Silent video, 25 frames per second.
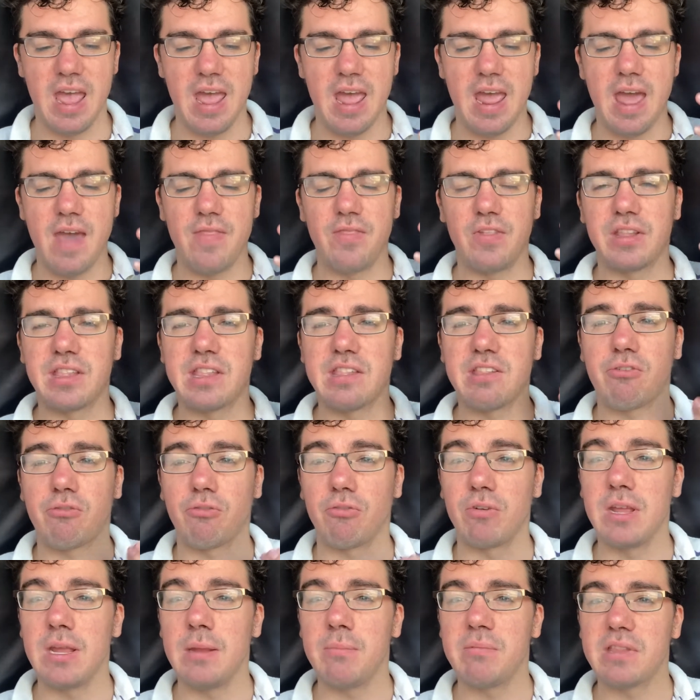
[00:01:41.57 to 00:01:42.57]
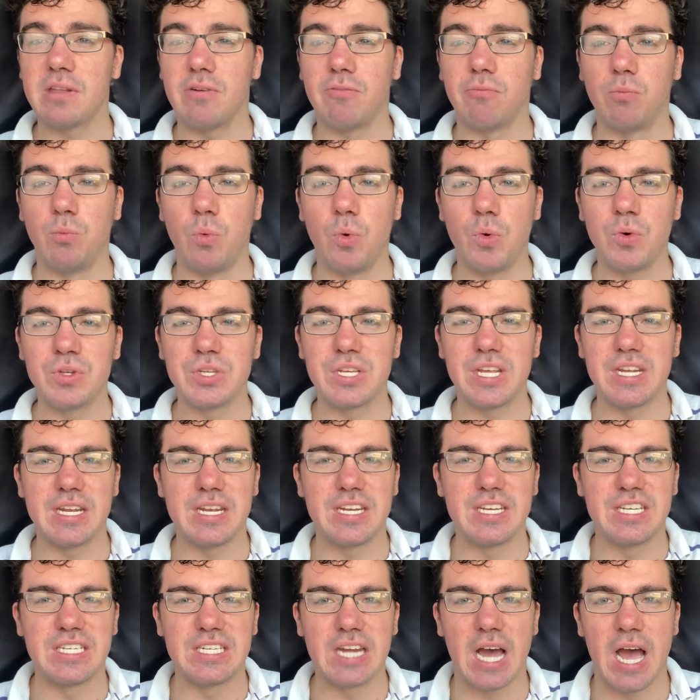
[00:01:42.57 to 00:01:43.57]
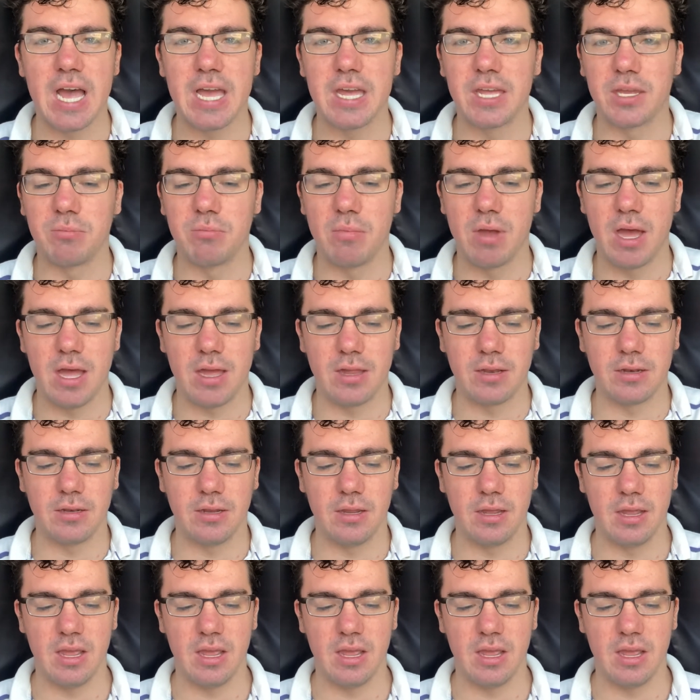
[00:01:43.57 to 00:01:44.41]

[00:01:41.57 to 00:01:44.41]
and the screams of wounded and dying men.